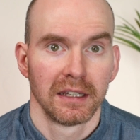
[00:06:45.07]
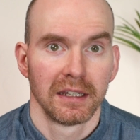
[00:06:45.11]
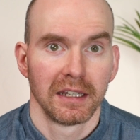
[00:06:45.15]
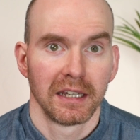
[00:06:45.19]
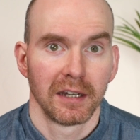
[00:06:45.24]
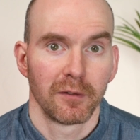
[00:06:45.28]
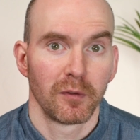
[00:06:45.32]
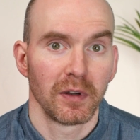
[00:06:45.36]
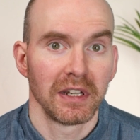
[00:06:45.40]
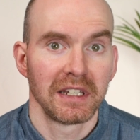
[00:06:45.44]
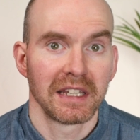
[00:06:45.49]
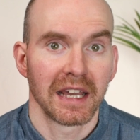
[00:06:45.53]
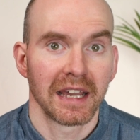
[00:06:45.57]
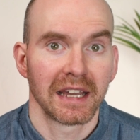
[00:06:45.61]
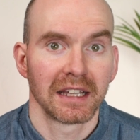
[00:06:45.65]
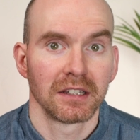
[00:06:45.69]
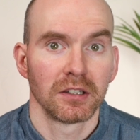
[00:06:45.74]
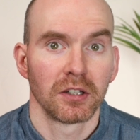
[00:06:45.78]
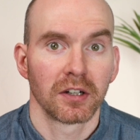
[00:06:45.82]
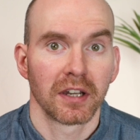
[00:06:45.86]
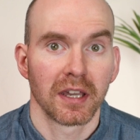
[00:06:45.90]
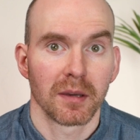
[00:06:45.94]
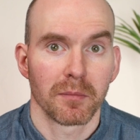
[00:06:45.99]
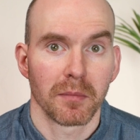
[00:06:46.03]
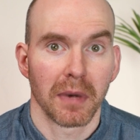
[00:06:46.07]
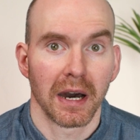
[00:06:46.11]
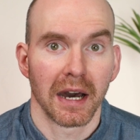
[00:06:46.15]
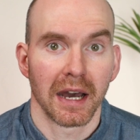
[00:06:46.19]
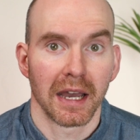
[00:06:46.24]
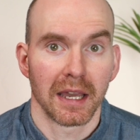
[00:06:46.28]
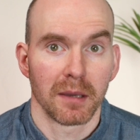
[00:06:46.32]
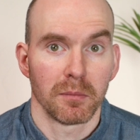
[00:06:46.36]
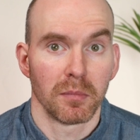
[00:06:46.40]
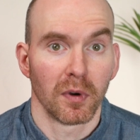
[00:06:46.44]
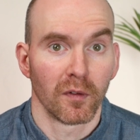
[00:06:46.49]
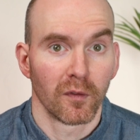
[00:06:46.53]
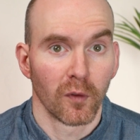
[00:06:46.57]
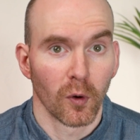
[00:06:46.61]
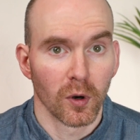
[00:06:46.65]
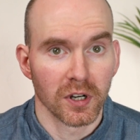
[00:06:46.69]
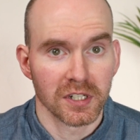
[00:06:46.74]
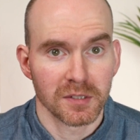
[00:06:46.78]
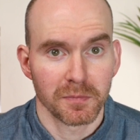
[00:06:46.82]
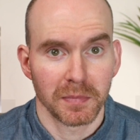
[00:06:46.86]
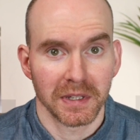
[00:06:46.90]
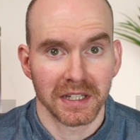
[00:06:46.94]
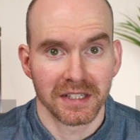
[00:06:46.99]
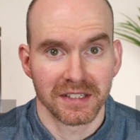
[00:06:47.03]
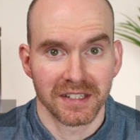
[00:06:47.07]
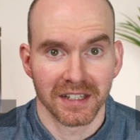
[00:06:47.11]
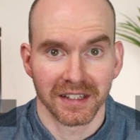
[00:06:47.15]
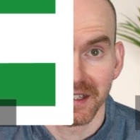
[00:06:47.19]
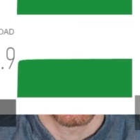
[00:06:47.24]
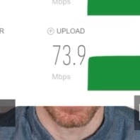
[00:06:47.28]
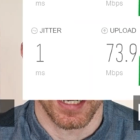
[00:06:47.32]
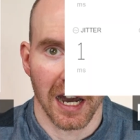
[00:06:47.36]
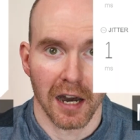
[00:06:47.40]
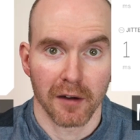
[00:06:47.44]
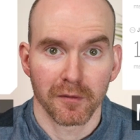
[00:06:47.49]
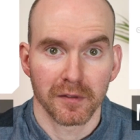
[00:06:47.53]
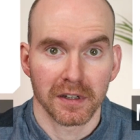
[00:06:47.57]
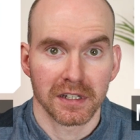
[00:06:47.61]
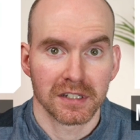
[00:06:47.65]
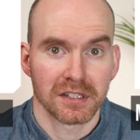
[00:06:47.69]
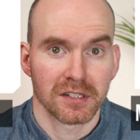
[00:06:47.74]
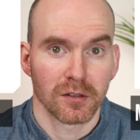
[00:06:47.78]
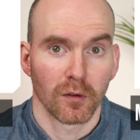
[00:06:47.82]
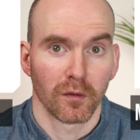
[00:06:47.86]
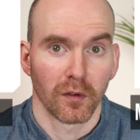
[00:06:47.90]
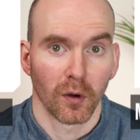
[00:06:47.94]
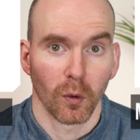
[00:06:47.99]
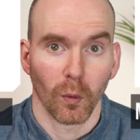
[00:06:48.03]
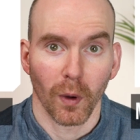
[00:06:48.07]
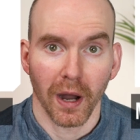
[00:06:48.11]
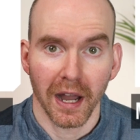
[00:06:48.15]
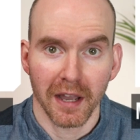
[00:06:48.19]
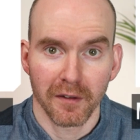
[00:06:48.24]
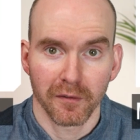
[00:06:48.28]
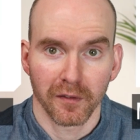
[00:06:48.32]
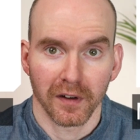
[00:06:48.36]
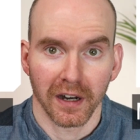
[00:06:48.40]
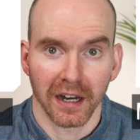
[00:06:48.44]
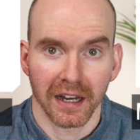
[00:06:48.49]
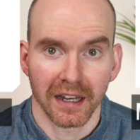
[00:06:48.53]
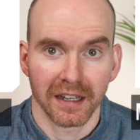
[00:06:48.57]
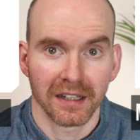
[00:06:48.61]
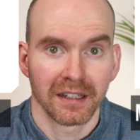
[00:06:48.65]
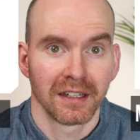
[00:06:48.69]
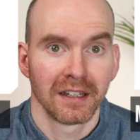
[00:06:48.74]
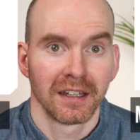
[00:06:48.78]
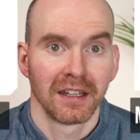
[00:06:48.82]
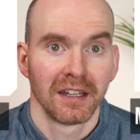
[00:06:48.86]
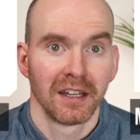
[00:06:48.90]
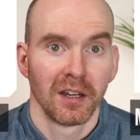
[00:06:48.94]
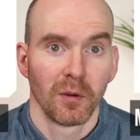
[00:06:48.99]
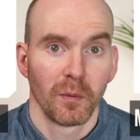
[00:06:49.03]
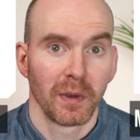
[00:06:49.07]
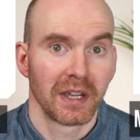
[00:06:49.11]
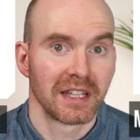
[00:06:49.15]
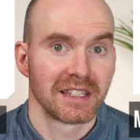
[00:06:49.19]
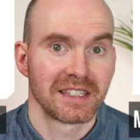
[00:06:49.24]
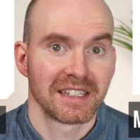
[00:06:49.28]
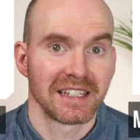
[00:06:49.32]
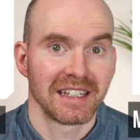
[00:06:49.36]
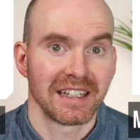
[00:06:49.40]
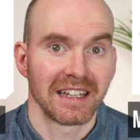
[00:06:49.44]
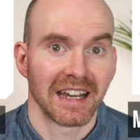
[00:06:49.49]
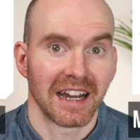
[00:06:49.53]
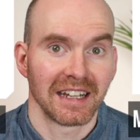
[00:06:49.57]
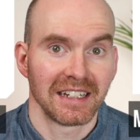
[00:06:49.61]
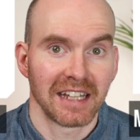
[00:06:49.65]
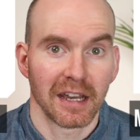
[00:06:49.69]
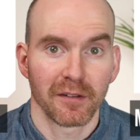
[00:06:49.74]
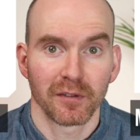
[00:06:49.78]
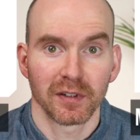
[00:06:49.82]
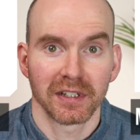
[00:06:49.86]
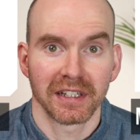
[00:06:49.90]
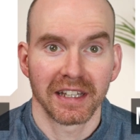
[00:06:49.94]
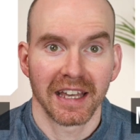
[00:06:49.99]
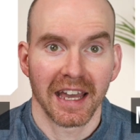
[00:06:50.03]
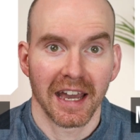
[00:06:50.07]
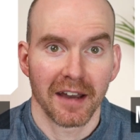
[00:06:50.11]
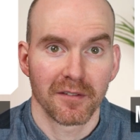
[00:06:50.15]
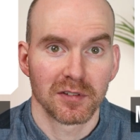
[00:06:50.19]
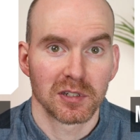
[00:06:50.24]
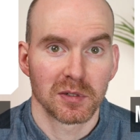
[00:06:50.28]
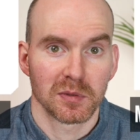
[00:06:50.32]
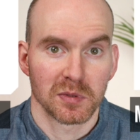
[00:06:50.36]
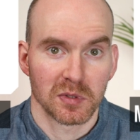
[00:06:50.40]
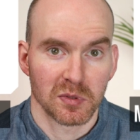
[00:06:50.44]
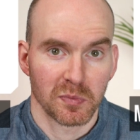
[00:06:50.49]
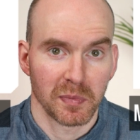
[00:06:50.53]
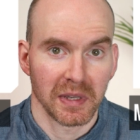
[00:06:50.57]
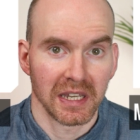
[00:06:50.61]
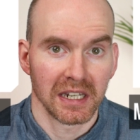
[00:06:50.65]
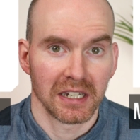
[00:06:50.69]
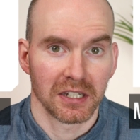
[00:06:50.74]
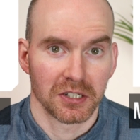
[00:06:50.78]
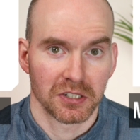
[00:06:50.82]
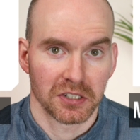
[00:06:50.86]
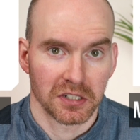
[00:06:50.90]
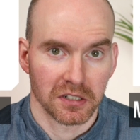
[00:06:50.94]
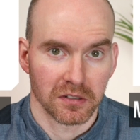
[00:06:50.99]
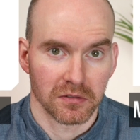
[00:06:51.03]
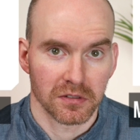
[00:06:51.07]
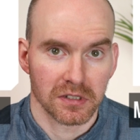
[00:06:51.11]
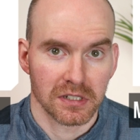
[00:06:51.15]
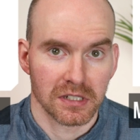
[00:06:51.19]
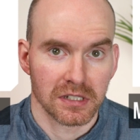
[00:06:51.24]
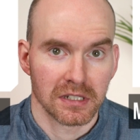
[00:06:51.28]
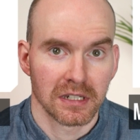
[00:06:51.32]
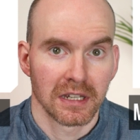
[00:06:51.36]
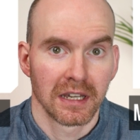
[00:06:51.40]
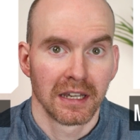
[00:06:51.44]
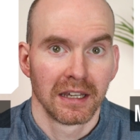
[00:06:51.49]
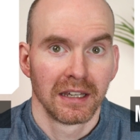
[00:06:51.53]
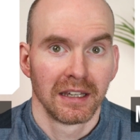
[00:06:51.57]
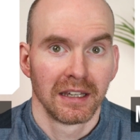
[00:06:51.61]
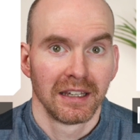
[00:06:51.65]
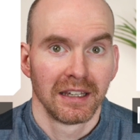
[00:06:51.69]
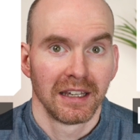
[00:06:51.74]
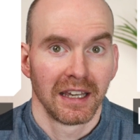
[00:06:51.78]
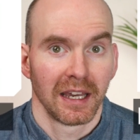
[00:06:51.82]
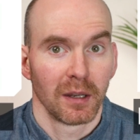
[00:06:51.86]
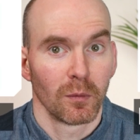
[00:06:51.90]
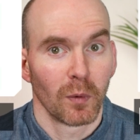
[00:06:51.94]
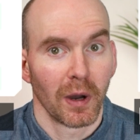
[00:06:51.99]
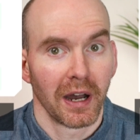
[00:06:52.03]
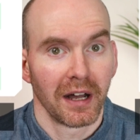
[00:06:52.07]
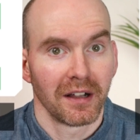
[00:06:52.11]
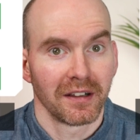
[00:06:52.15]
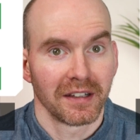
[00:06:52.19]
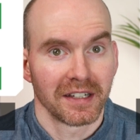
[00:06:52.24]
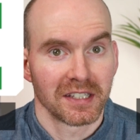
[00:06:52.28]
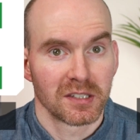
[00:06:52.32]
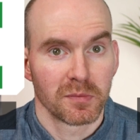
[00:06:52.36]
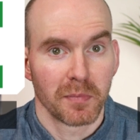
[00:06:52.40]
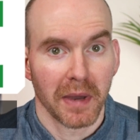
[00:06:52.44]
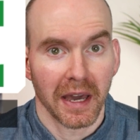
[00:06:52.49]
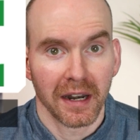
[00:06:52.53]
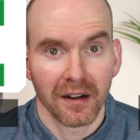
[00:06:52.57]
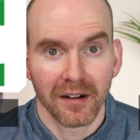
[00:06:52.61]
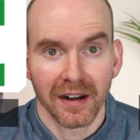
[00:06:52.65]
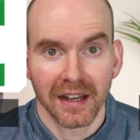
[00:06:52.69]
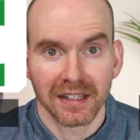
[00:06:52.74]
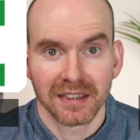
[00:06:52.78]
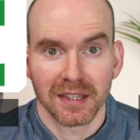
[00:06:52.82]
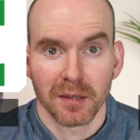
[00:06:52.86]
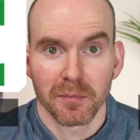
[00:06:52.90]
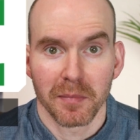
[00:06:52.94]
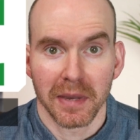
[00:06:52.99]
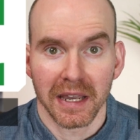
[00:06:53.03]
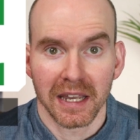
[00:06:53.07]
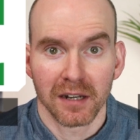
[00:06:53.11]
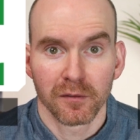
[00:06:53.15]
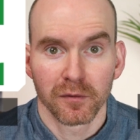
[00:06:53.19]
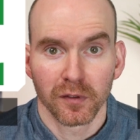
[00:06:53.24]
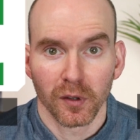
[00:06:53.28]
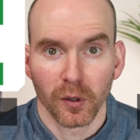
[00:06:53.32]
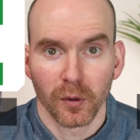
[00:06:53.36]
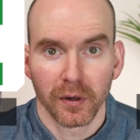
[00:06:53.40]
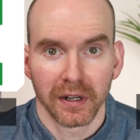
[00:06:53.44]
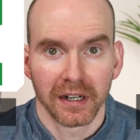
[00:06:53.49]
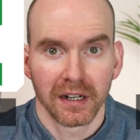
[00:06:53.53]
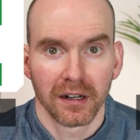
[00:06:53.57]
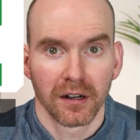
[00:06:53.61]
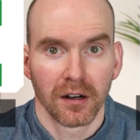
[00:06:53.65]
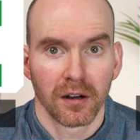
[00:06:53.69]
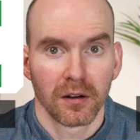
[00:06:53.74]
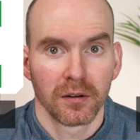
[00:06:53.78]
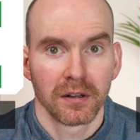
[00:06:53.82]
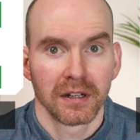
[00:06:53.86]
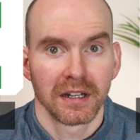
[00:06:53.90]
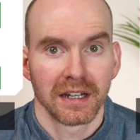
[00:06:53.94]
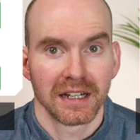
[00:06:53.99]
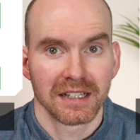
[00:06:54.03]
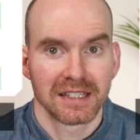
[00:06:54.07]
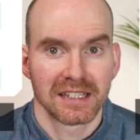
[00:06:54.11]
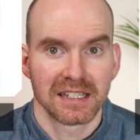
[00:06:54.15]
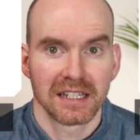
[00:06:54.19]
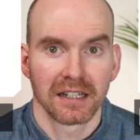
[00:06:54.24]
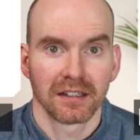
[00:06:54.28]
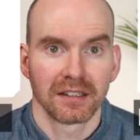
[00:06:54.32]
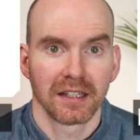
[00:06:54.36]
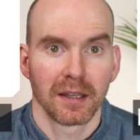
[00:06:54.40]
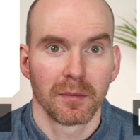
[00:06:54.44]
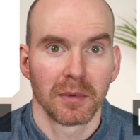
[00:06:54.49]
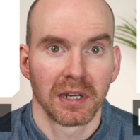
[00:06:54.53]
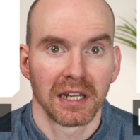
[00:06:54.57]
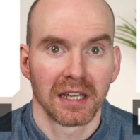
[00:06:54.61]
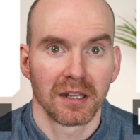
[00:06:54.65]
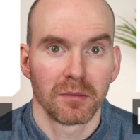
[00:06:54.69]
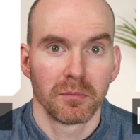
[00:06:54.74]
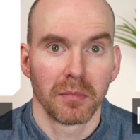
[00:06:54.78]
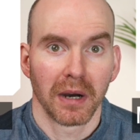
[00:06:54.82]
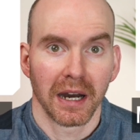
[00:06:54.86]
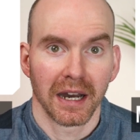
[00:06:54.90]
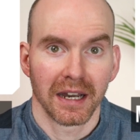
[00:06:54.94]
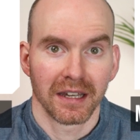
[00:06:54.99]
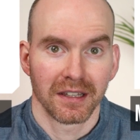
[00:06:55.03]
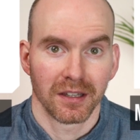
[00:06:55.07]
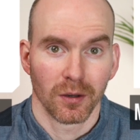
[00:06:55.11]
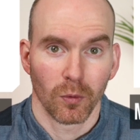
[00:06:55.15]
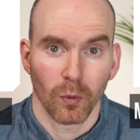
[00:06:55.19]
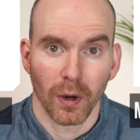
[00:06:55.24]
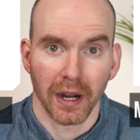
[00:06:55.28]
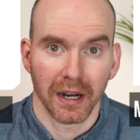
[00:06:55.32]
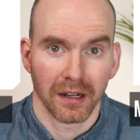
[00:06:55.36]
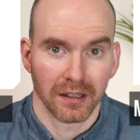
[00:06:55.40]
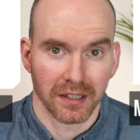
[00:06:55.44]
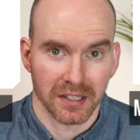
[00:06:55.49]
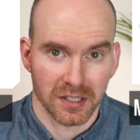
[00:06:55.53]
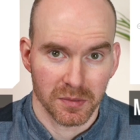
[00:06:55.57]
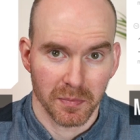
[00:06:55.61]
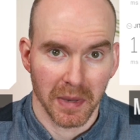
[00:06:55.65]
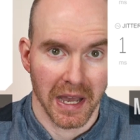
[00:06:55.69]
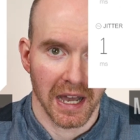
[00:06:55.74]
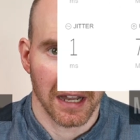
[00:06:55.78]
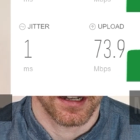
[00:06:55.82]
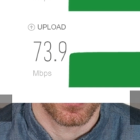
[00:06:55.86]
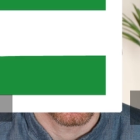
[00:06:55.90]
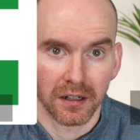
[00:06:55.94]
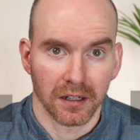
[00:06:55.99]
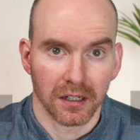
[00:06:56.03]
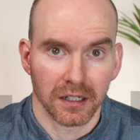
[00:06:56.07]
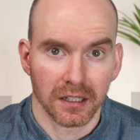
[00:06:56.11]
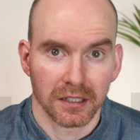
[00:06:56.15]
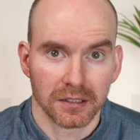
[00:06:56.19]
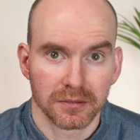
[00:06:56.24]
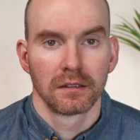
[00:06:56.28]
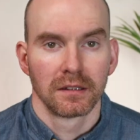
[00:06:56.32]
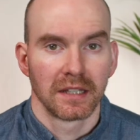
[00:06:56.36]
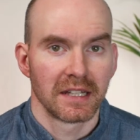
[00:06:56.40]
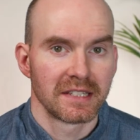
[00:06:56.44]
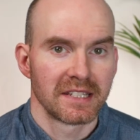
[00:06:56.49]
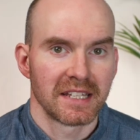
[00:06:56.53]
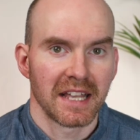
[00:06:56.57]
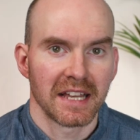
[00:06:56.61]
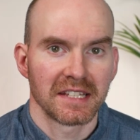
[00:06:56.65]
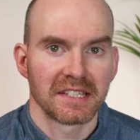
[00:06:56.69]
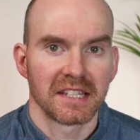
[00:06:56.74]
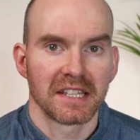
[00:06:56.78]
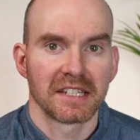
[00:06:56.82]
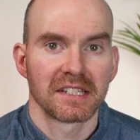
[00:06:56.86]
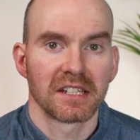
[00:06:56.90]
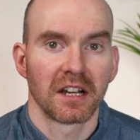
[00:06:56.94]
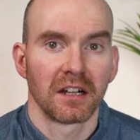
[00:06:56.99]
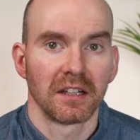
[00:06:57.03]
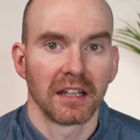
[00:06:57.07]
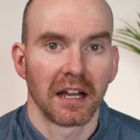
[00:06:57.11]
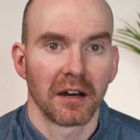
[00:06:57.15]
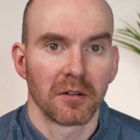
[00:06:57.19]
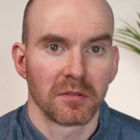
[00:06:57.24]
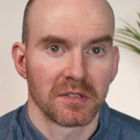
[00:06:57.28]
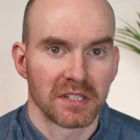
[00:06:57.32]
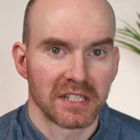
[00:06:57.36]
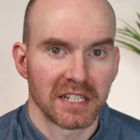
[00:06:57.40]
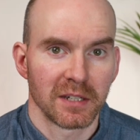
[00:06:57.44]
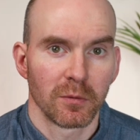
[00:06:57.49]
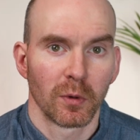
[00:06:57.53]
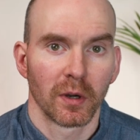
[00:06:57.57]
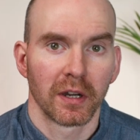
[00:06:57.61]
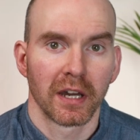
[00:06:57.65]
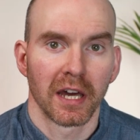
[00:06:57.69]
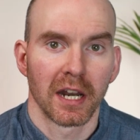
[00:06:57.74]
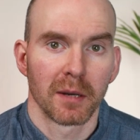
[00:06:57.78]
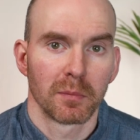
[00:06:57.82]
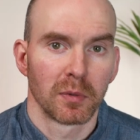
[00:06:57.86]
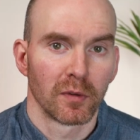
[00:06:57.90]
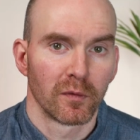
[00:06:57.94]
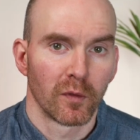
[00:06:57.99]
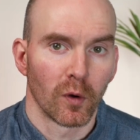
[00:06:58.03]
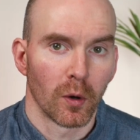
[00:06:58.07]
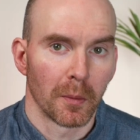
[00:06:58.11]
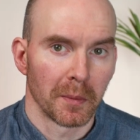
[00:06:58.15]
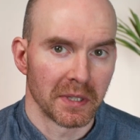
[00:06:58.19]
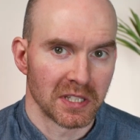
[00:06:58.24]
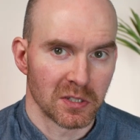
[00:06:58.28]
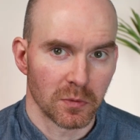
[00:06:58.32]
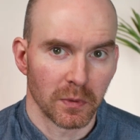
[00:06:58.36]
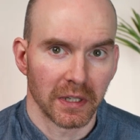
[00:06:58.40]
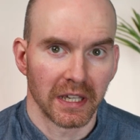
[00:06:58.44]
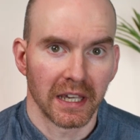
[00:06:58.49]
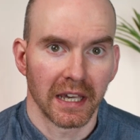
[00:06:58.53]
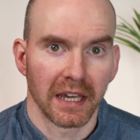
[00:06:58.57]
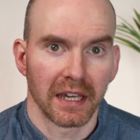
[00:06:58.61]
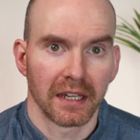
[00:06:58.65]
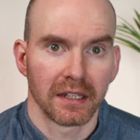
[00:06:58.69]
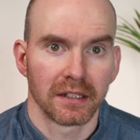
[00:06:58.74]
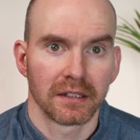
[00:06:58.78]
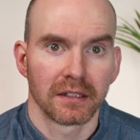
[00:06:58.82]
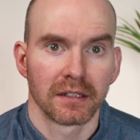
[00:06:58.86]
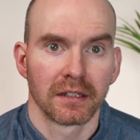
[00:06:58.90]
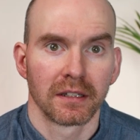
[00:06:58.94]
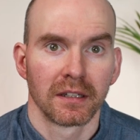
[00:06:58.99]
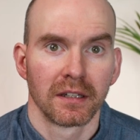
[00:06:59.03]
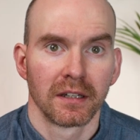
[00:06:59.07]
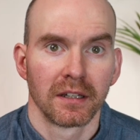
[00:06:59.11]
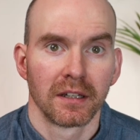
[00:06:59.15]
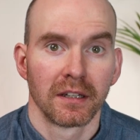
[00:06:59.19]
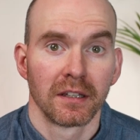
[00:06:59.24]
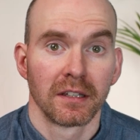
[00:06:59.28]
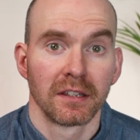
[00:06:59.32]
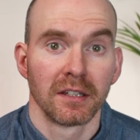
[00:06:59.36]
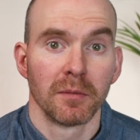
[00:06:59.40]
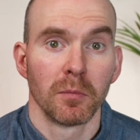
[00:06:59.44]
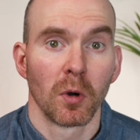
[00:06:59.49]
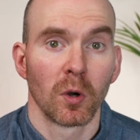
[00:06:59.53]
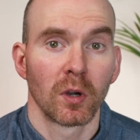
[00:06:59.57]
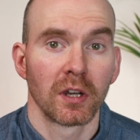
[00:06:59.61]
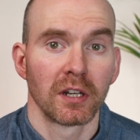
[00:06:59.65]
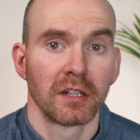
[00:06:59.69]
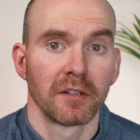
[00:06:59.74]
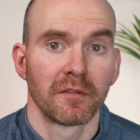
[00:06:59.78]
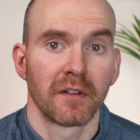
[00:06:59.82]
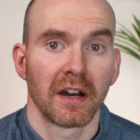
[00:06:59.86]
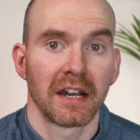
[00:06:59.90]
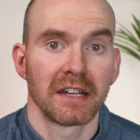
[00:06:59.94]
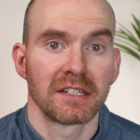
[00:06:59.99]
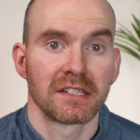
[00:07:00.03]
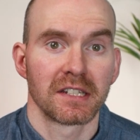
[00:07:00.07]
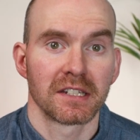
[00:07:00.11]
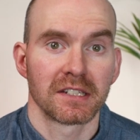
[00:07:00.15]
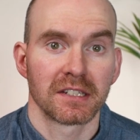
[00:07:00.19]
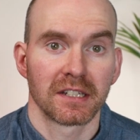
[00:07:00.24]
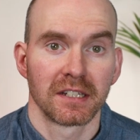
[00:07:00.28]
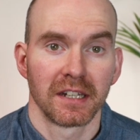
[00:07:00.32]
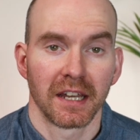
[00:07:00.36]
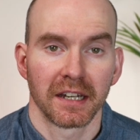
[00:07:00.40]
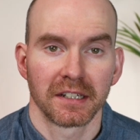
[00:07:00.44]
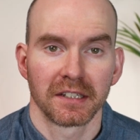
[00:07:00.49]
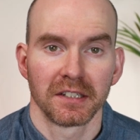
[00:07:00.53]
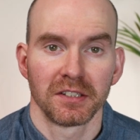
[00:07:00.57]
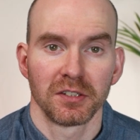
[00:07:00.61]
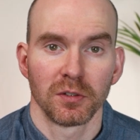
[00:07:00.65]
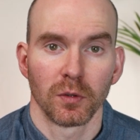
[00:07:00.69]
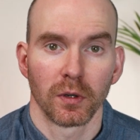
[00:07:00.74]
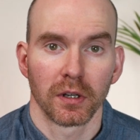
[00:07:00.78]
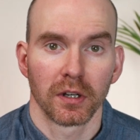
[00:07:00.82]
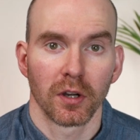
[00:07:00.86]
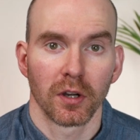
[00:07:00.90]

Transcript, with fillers: If we take a look at my before speeds in the office over Wi-Fi, we can see I definitely have some speed issues. And while it's better at the main floor eero, it's still limited by the wireless backhaul. Let's test this all out and see what kind of performance we gained. The MoCA device is connected to a